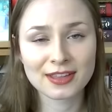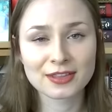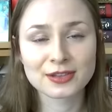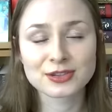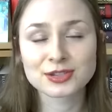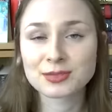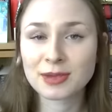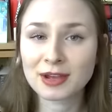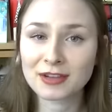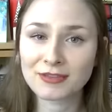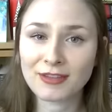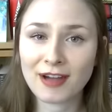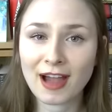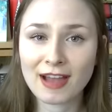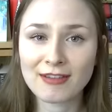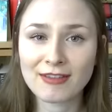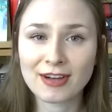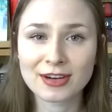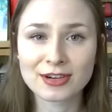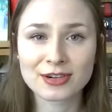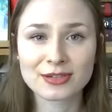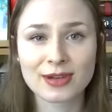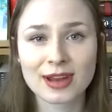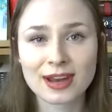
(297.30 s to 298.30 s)
Those are my 5
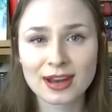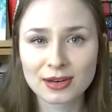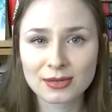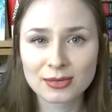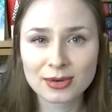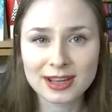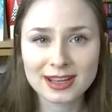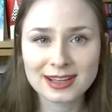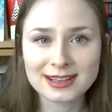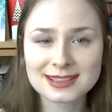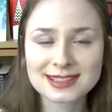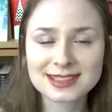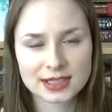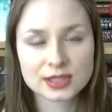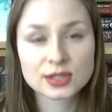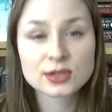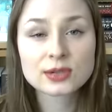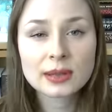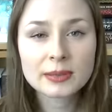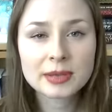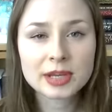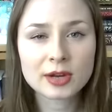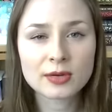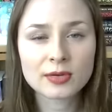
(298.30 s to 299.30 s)
underrated reads, so
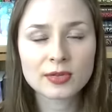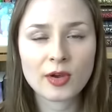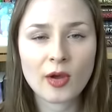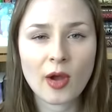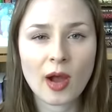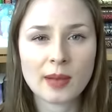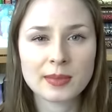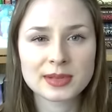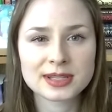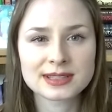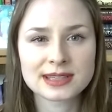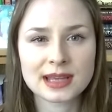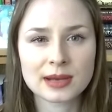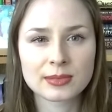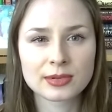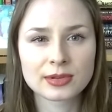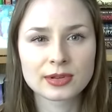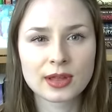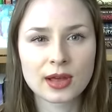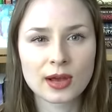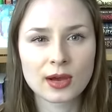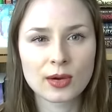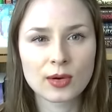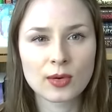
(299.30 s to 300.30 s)
let me know in the comments down
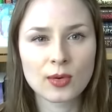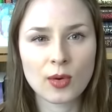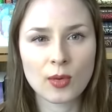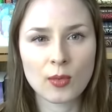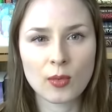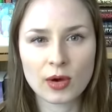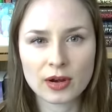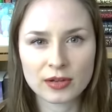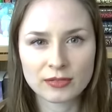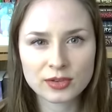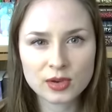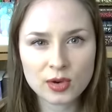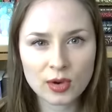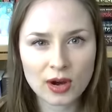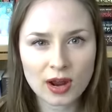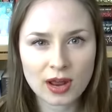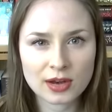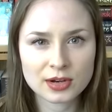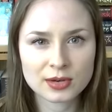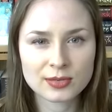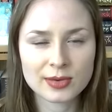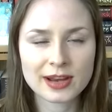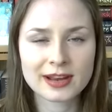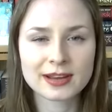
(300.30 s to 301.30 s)
below one of your
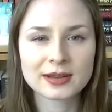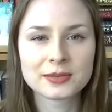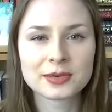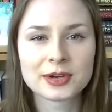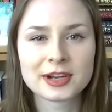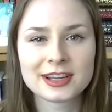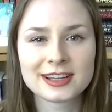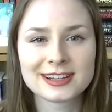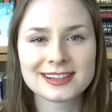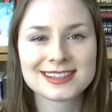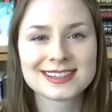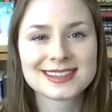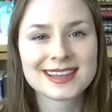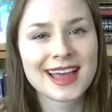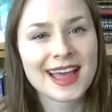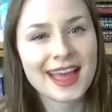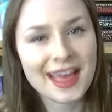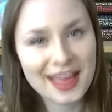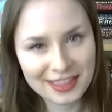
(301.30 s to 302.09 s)
underrated reads.